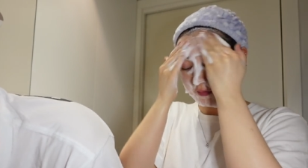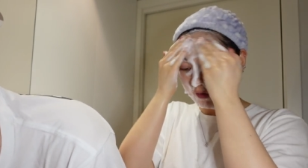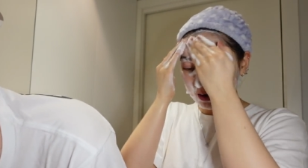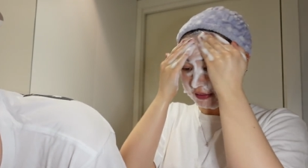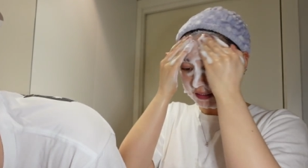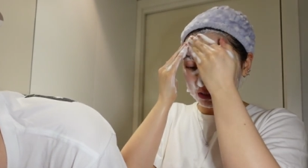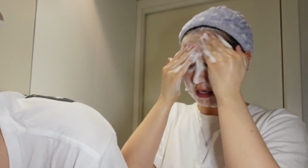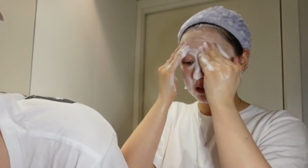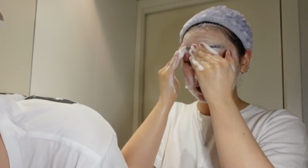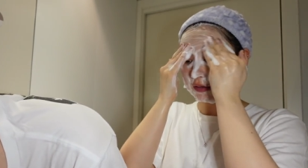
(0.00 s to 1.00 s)
very
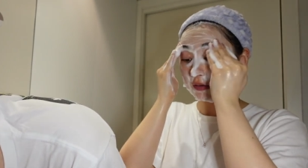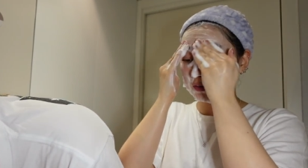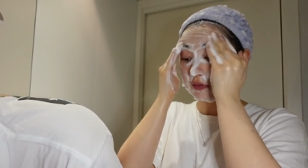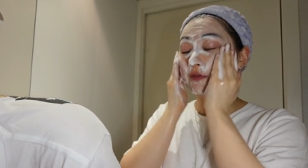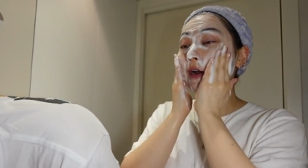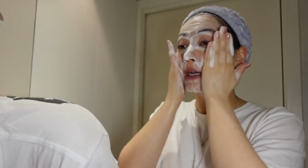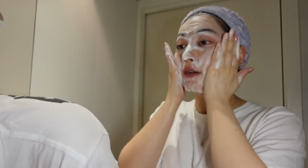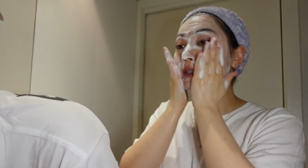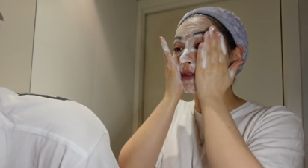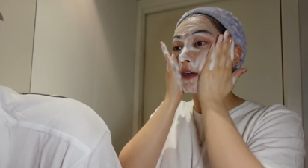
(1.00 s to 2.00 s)
gentle,
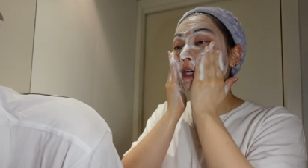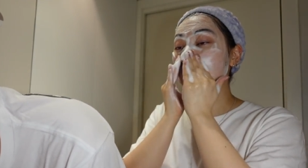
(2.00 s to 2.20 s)
fragrance free,